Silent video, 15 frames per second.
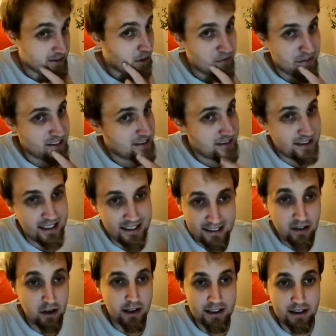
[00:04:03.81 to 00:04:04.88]
obviously it's
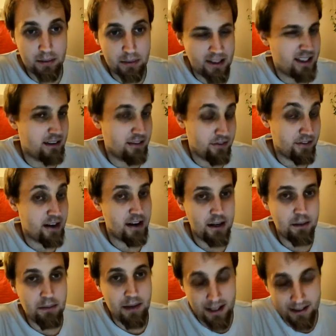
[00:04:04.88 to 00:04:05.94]
going to be
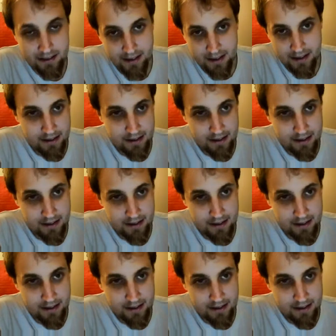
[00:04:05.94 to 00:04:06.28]
very messy.